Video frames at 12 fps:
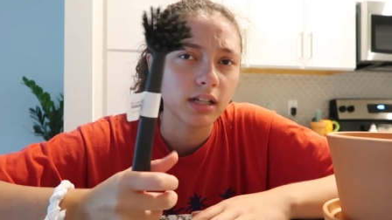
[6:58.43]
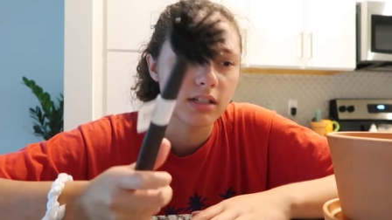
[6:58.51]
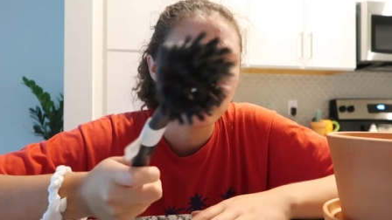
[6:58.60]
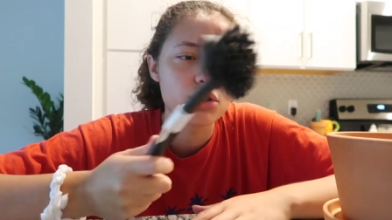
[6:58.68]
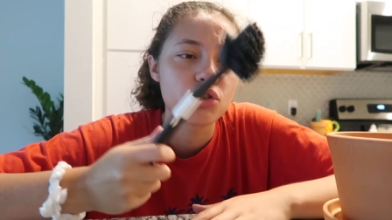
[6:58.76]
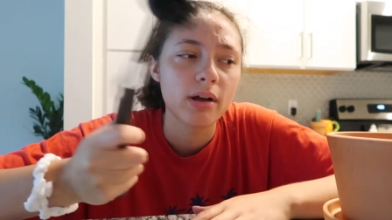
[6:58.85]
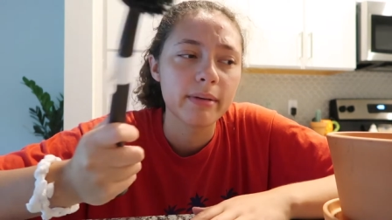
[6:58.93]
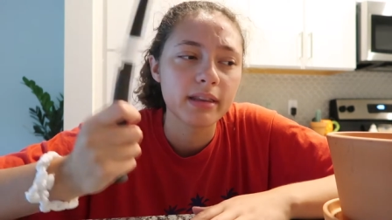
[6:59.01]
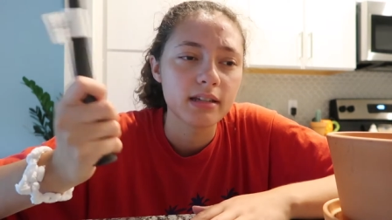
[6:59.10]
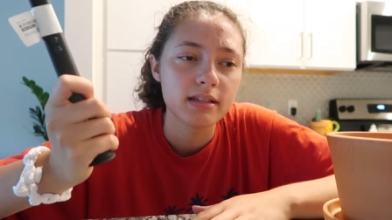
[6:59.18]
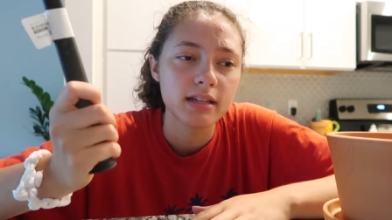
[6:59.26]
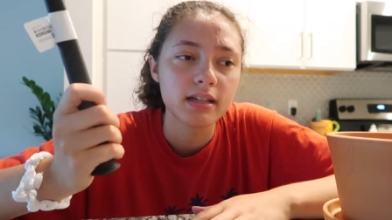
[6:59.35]
like
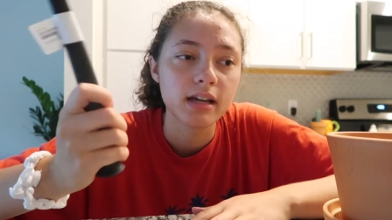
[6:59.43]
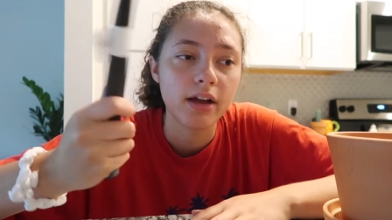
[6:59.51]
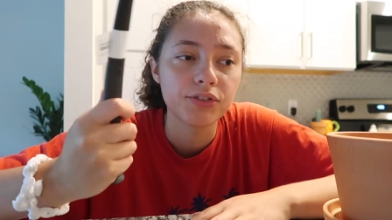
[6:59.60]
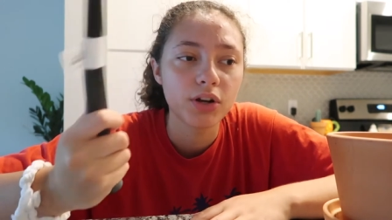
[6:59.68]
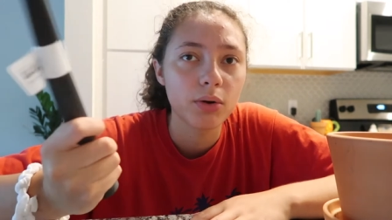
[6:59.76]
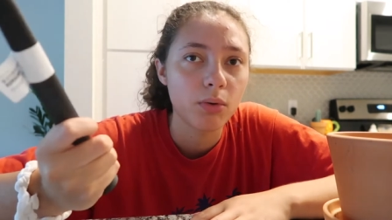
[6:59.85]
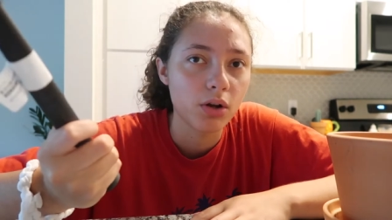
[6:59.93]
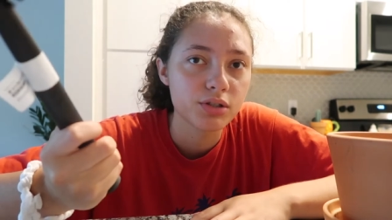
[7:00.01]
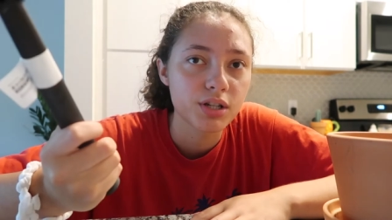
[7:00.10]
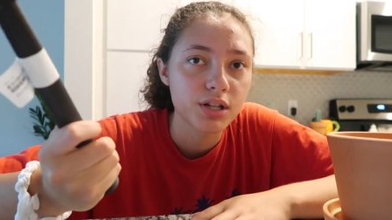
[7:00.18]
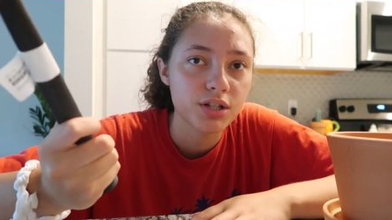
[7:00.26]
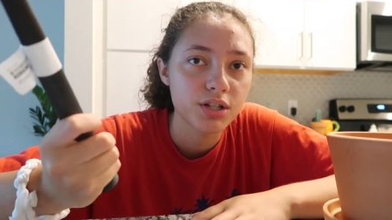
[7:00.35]
scrubbing the sink after I
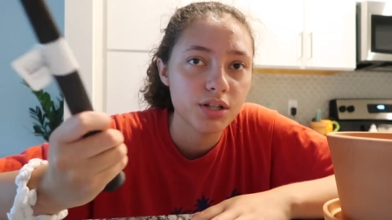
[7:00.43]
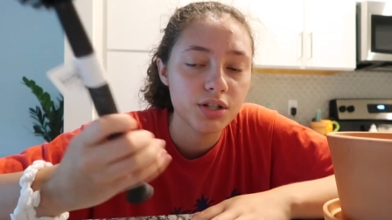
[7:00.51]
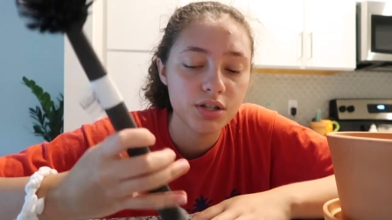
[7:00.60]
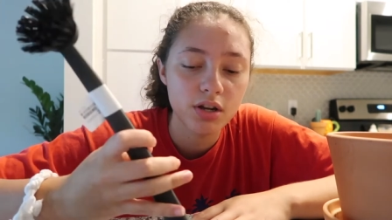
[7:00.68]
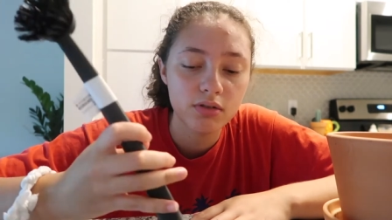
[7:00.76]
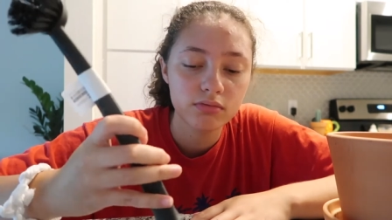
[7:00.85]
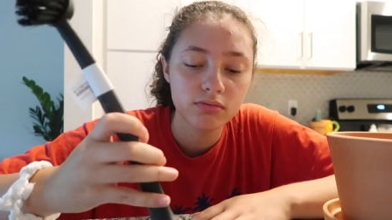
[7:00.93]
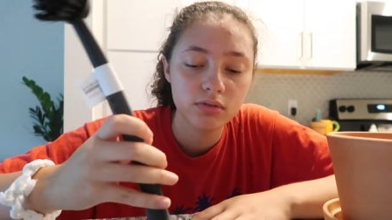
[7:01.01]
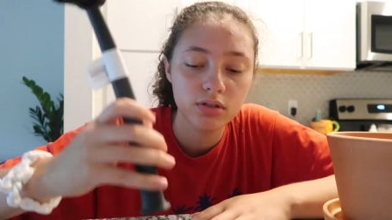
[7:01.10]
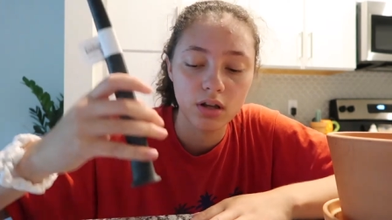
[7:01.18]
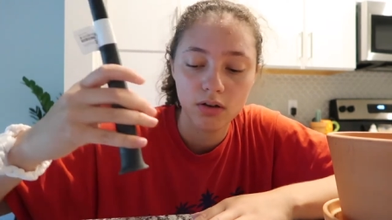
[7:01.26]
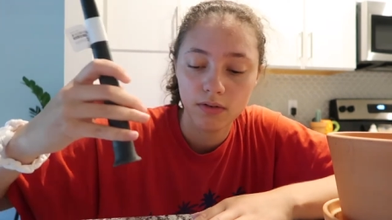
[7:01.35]
wash the dishes, you know?
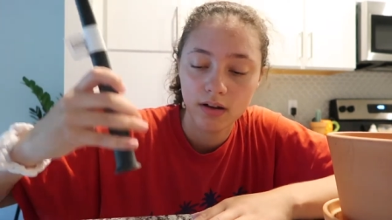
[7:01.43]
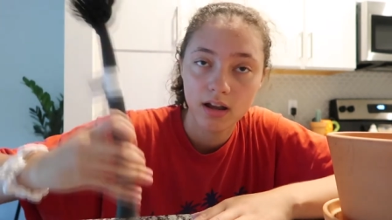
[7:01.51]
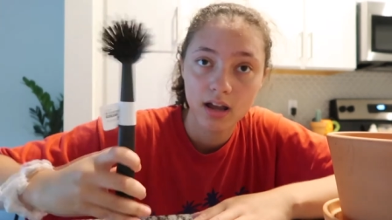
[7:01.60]
So